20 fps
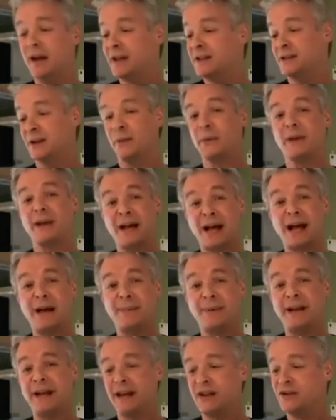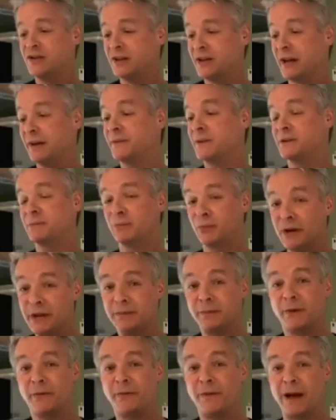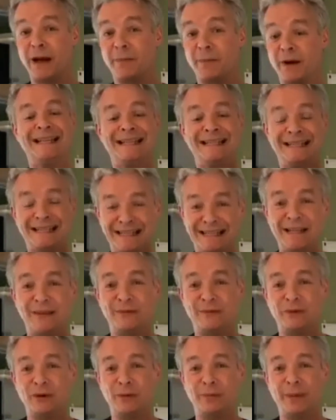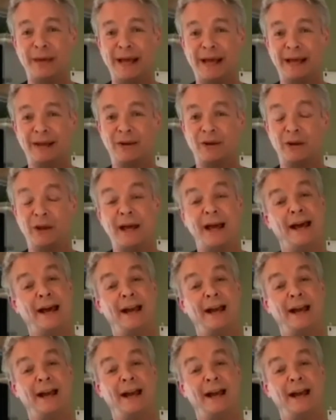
So the combination of this breathable fabric, see-through panel,